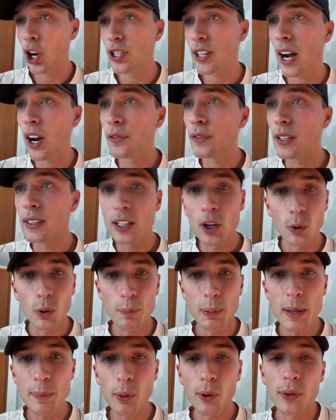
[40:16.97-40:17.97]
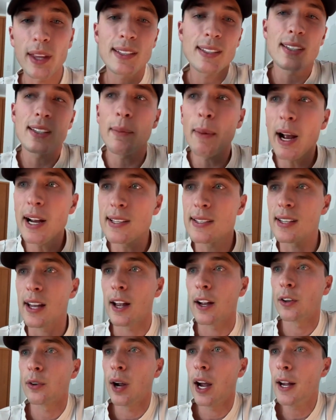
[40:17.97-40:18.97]
As long as I don't have to deal with people, this is the
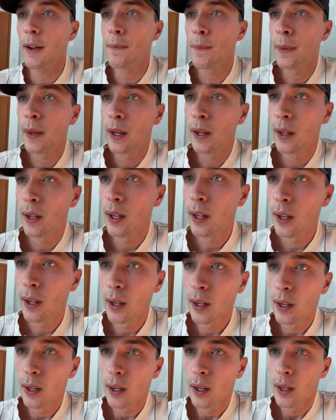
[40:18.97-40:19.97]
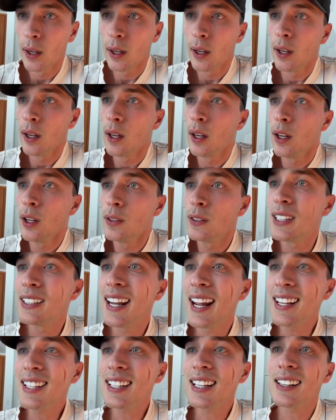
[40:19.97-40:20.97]
mindset, right?
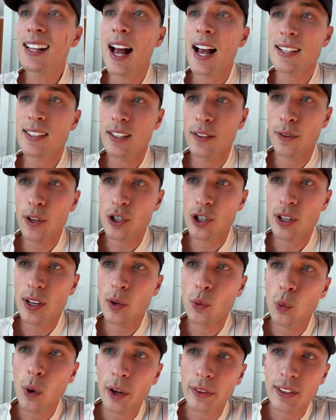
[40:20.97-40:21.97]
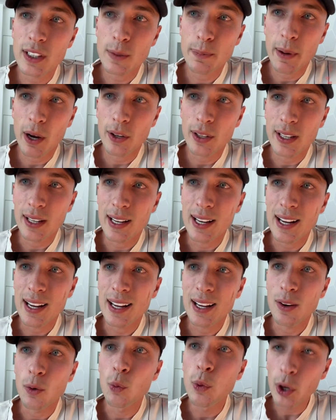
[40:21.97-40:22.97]
Today's class division and wealth disparity
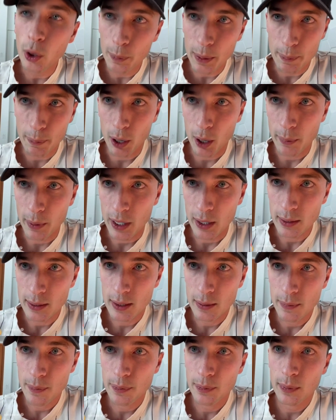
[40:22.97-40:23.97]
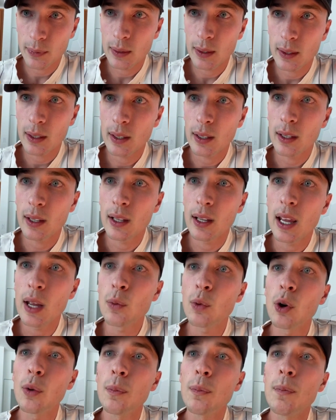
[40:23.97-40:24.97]
will be permanent.
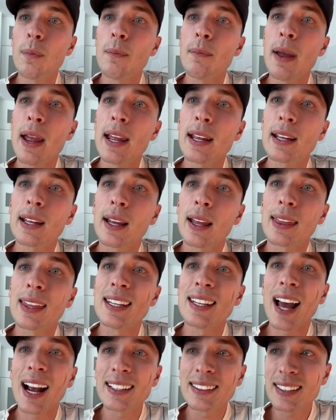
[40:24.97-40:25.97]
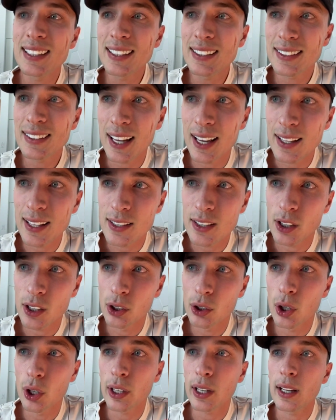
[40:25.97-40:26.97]
It will make the
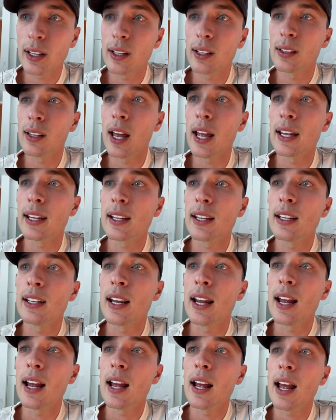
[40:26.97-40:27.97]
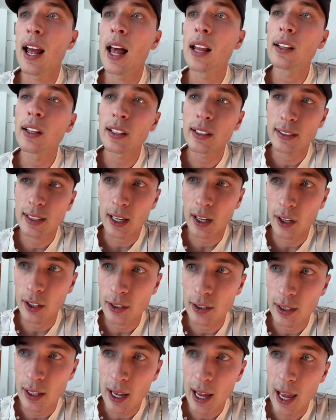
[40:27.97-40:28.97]
1910s look like an
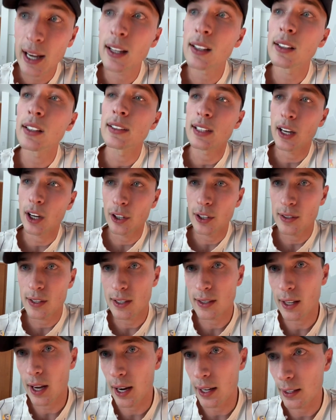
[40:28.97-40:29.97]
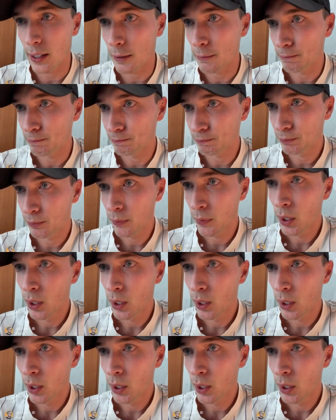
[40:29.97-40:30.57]
egalitarian society.